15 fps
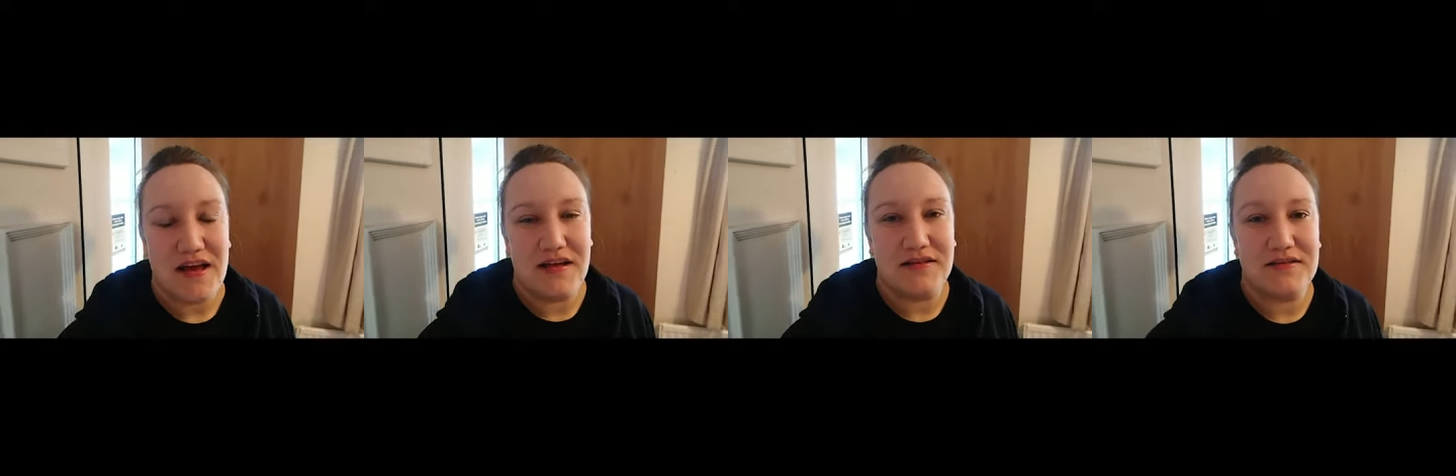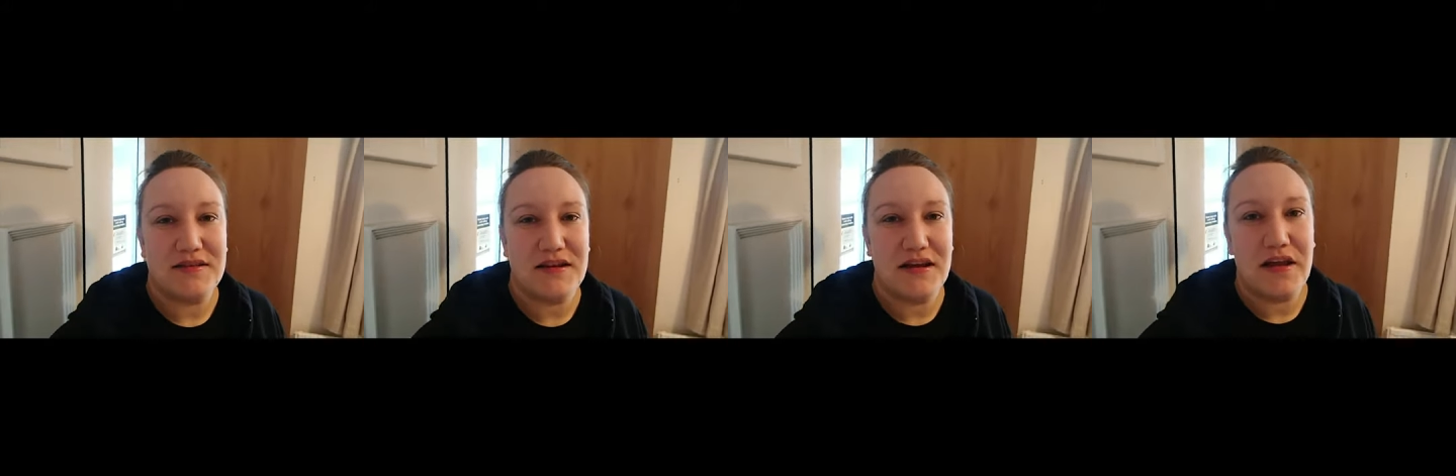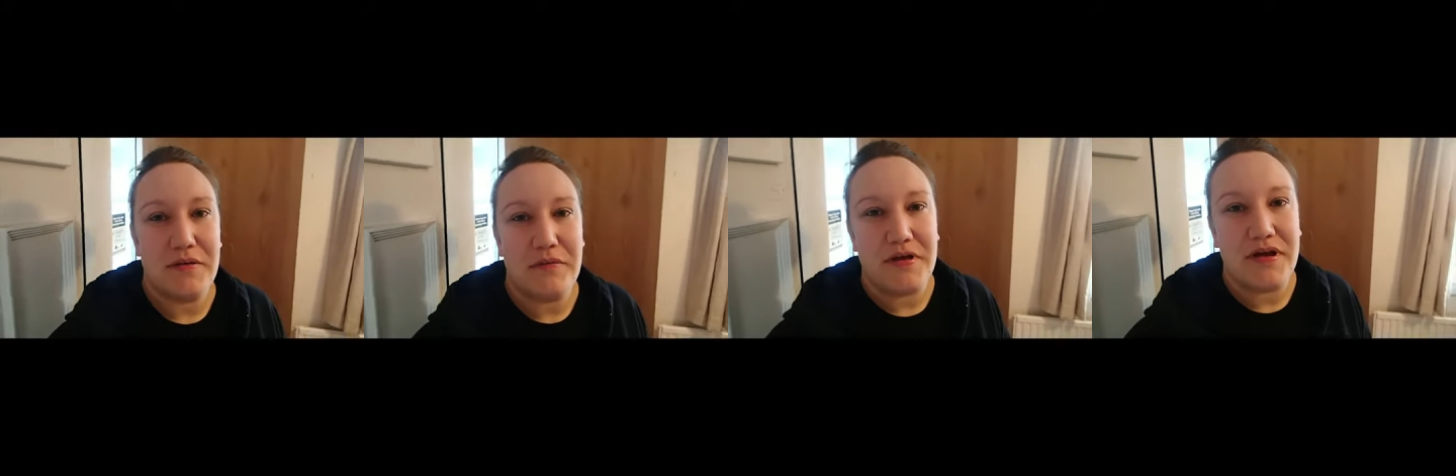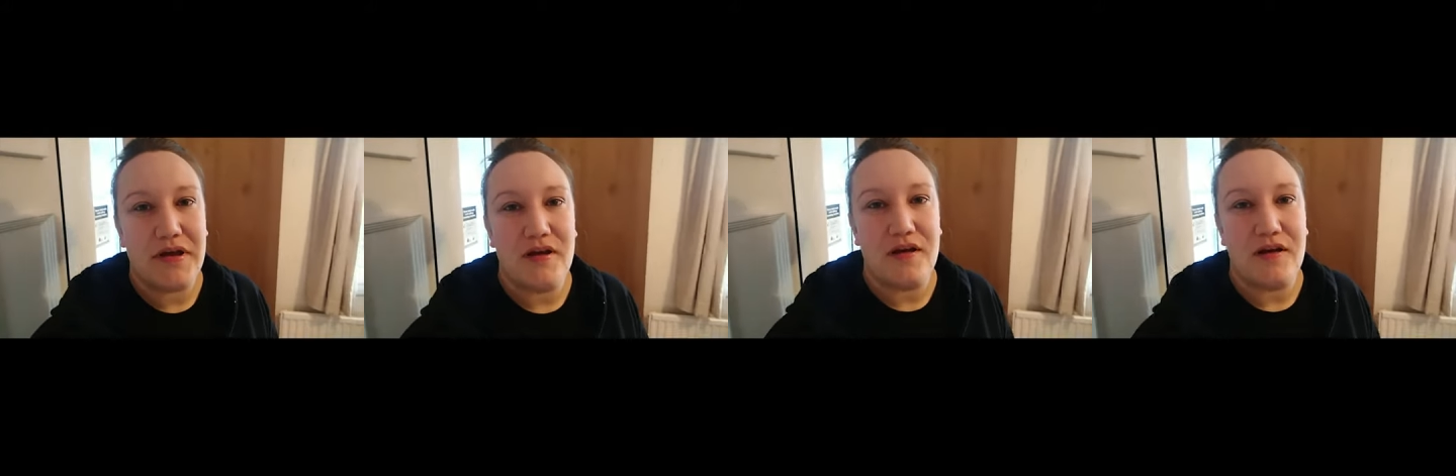and today
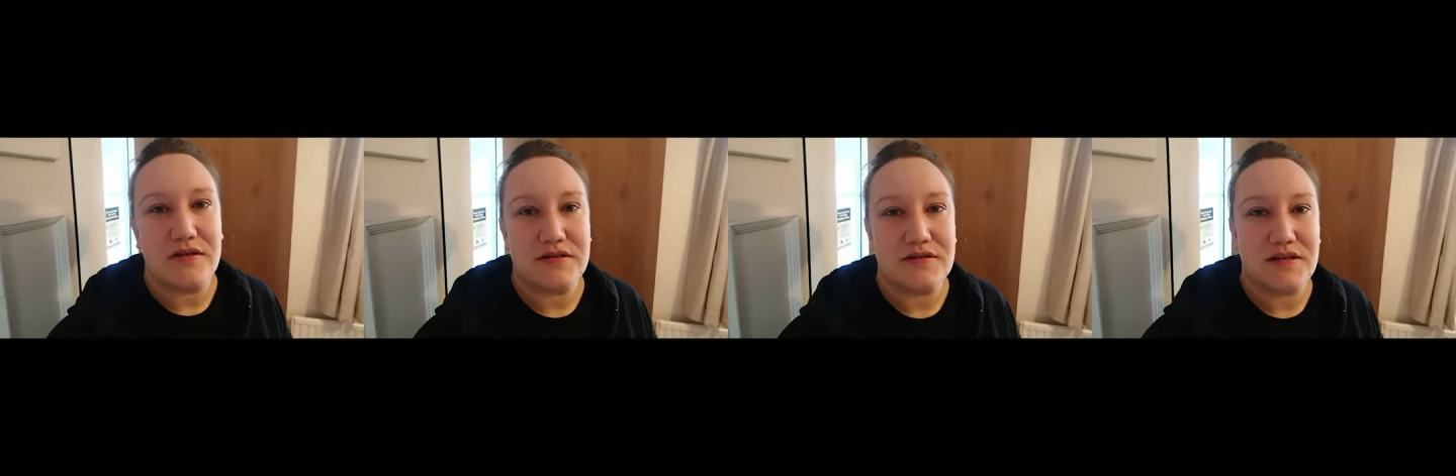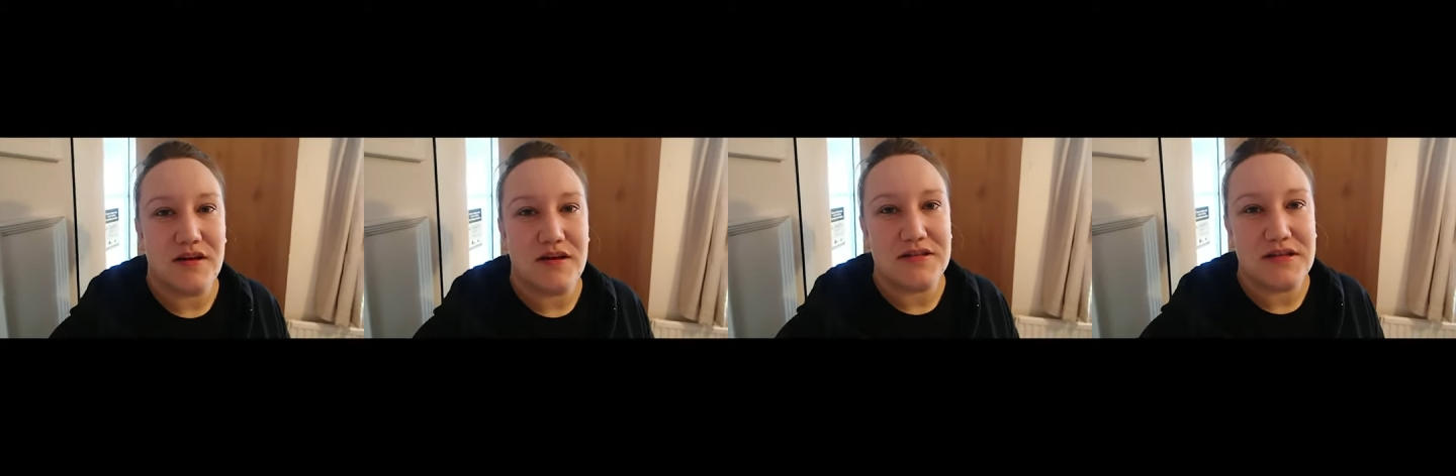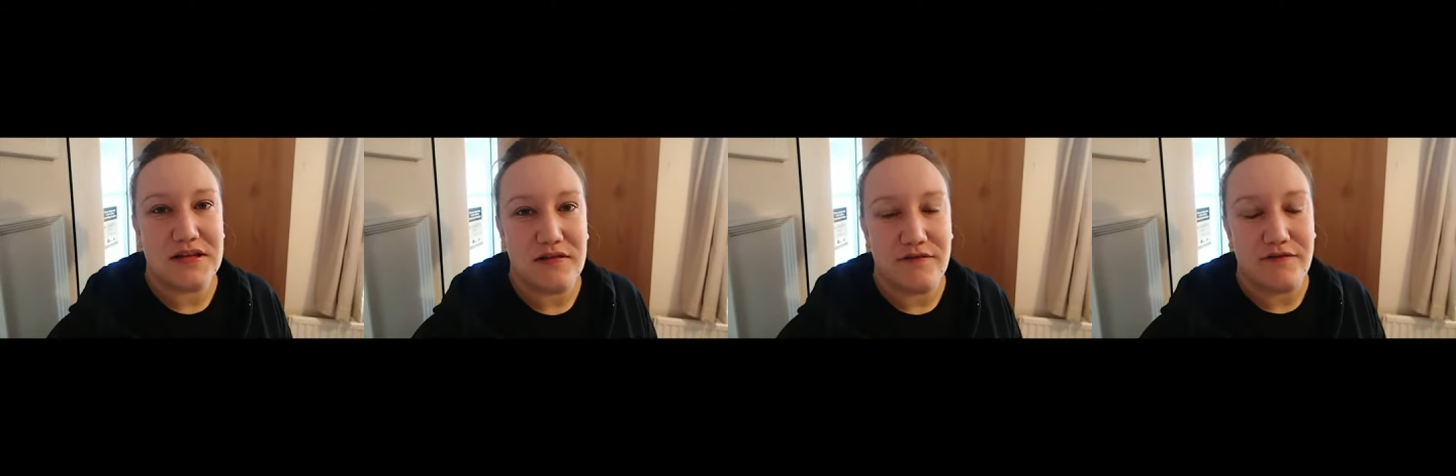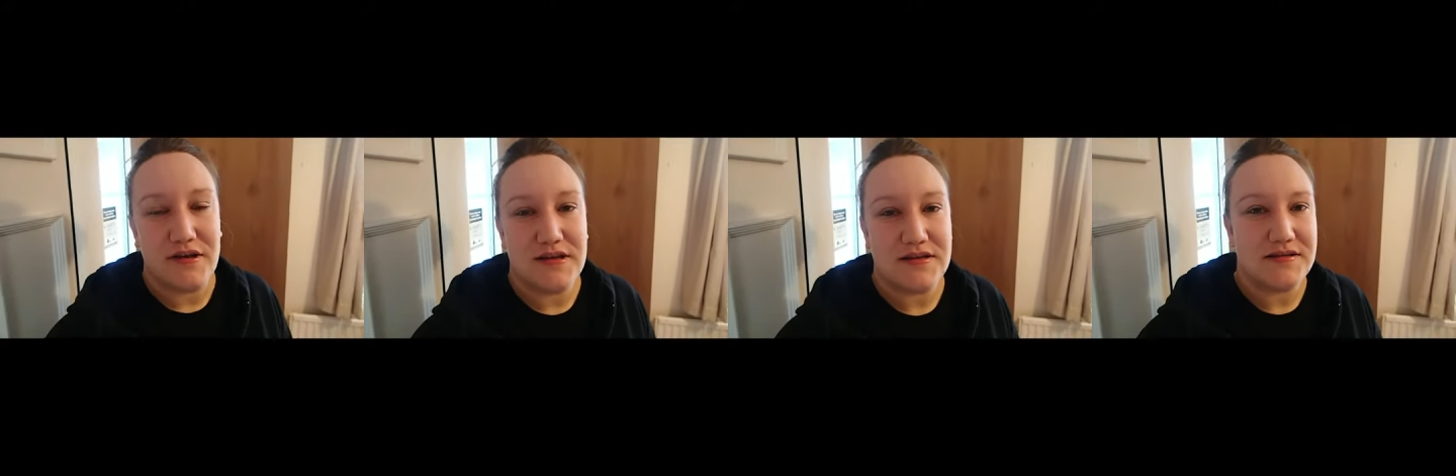we are starting
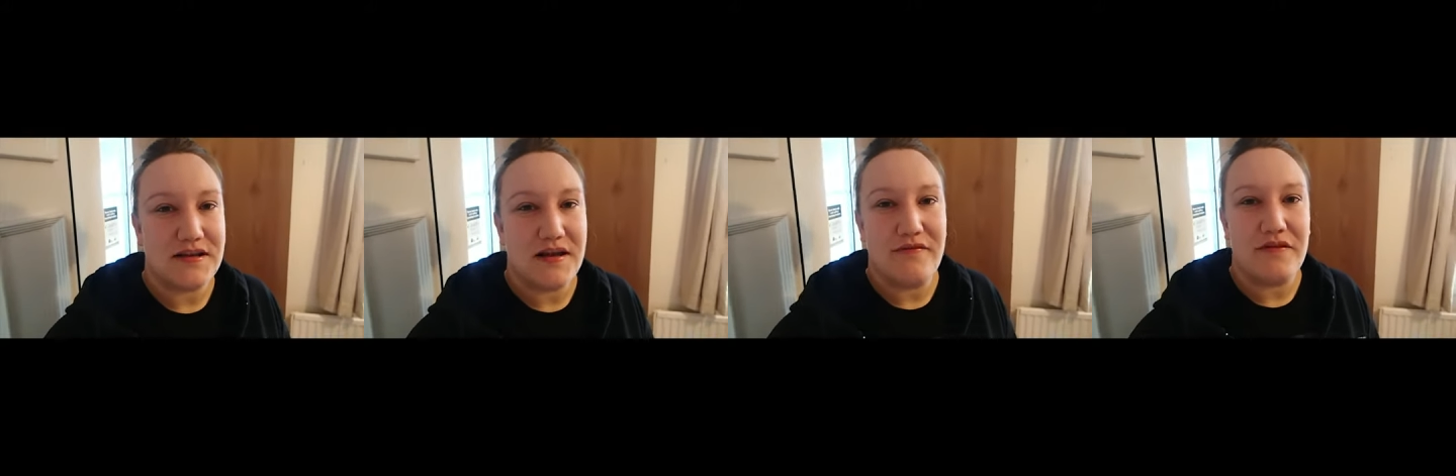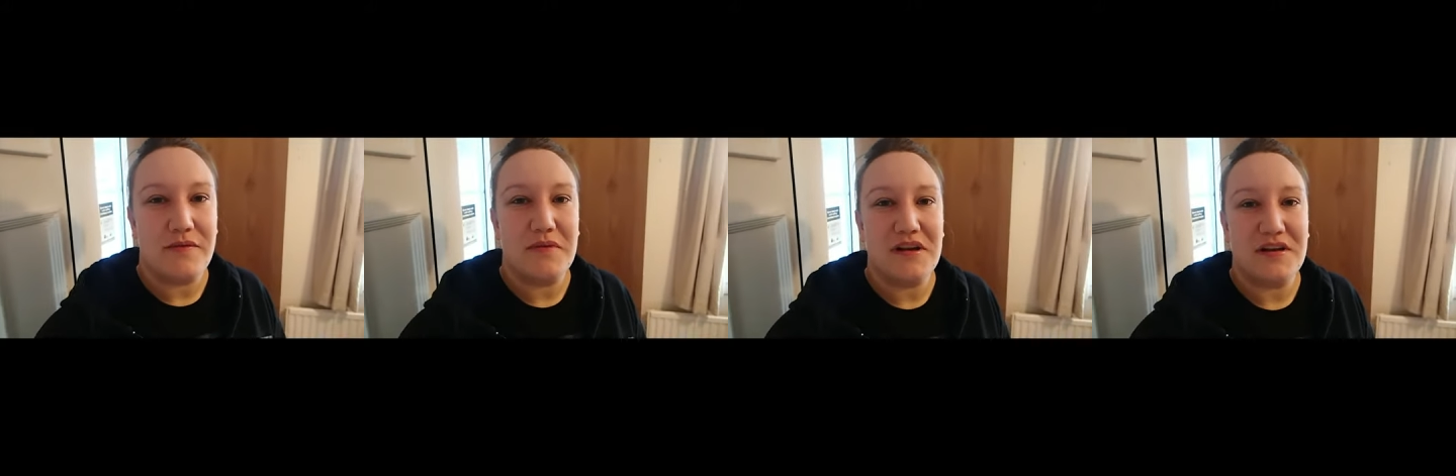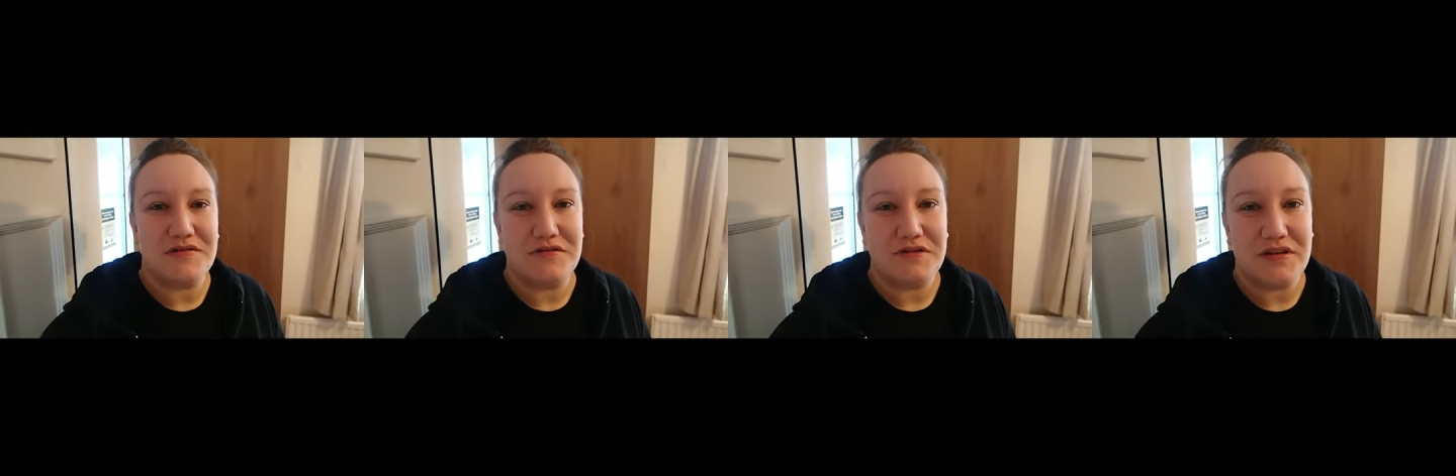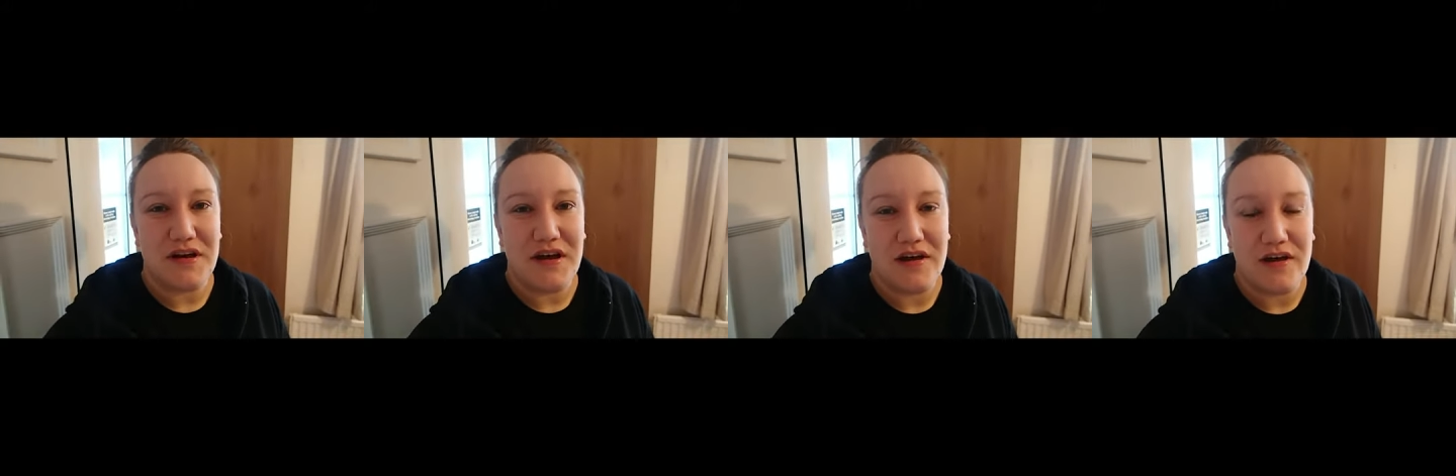first day of the
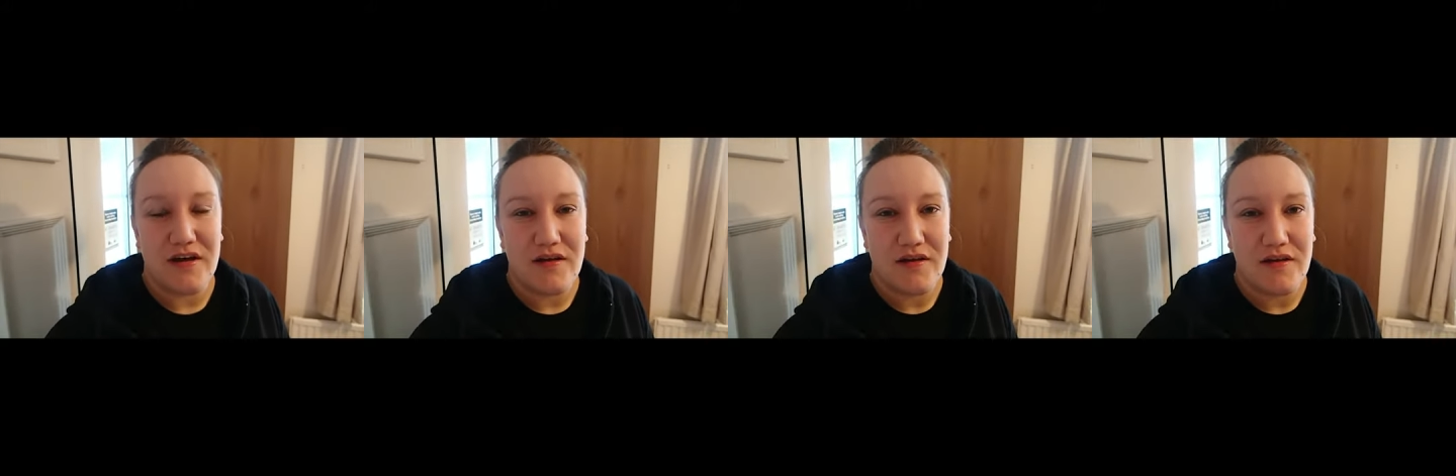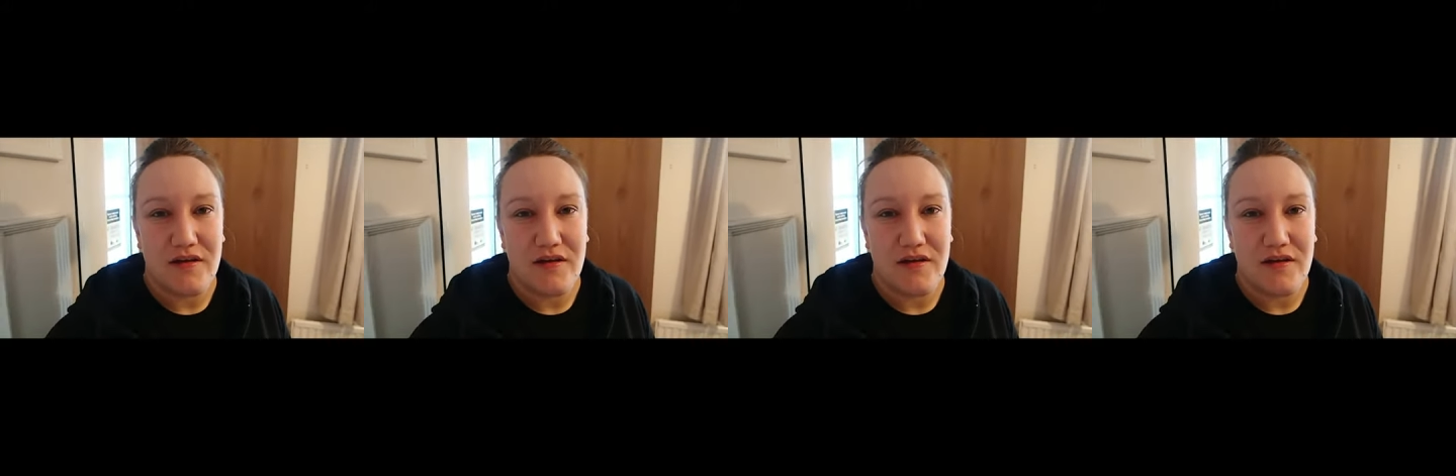military diet.